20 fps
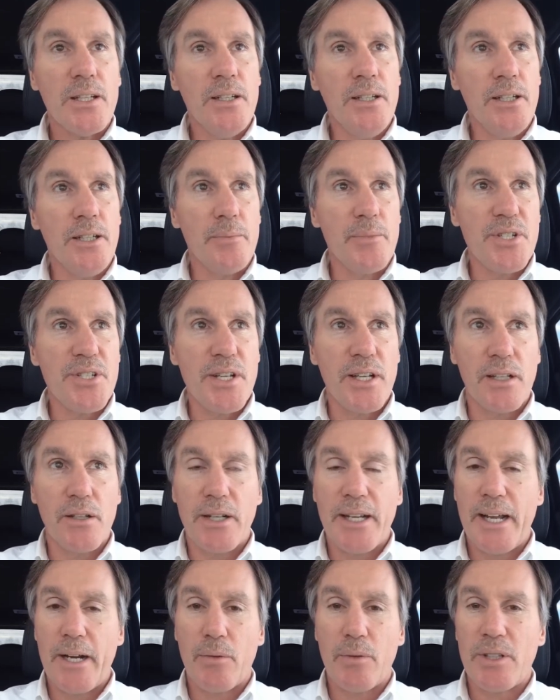The
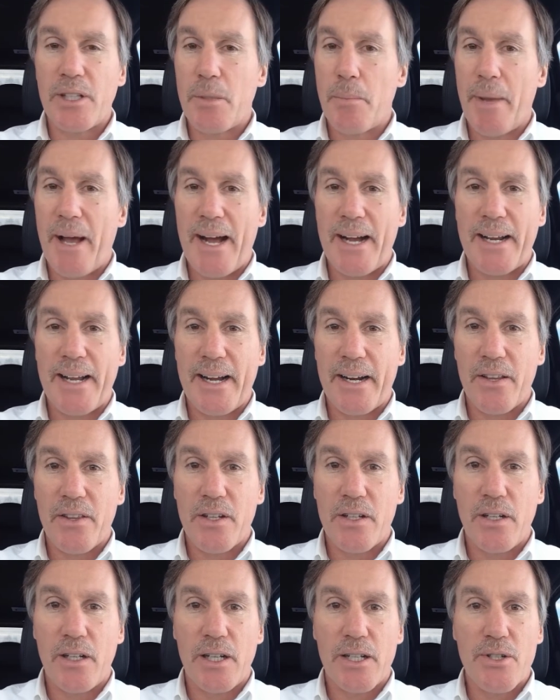seller can't really back out of
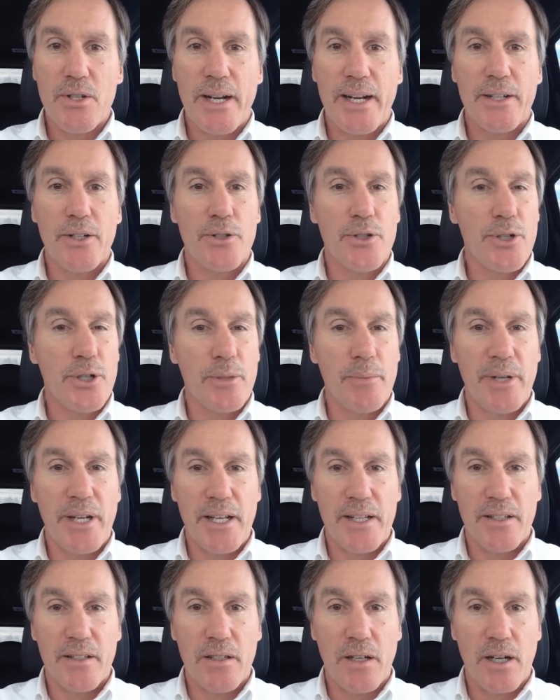the contract or
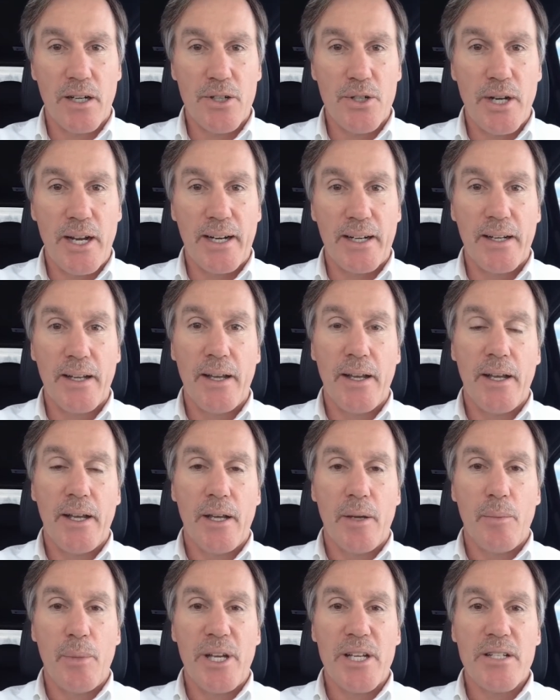terminate the contract
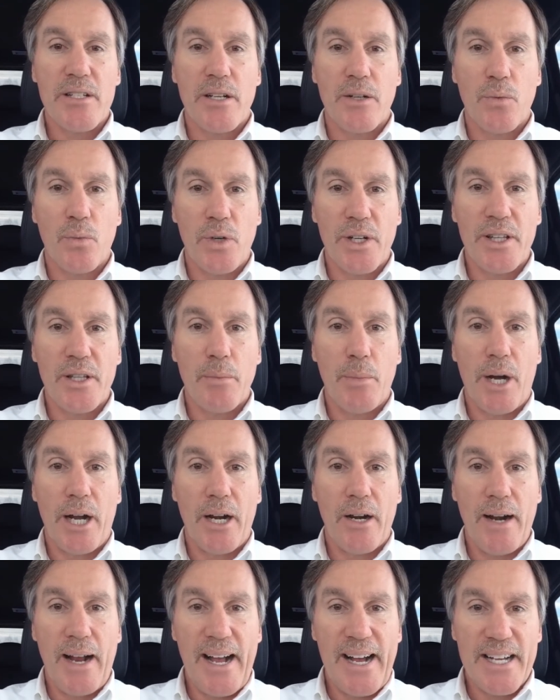based on what the
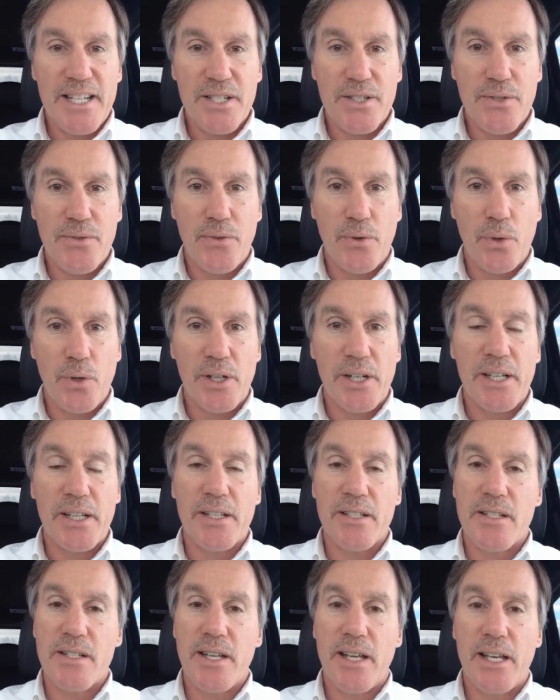buyer asks for. He
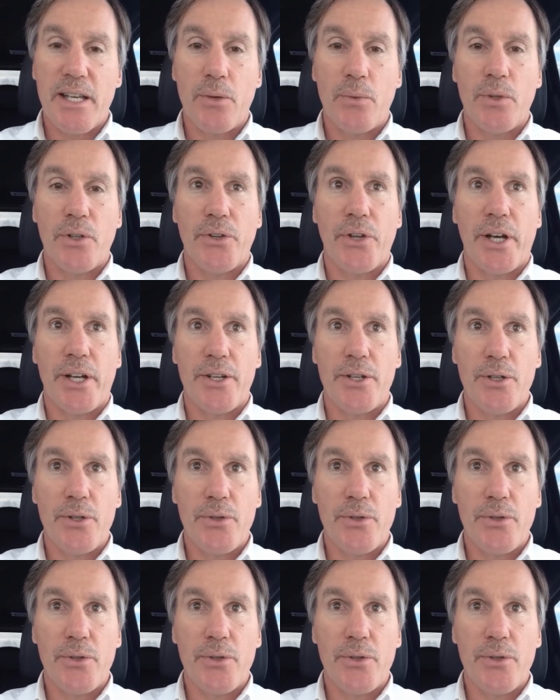can say he will not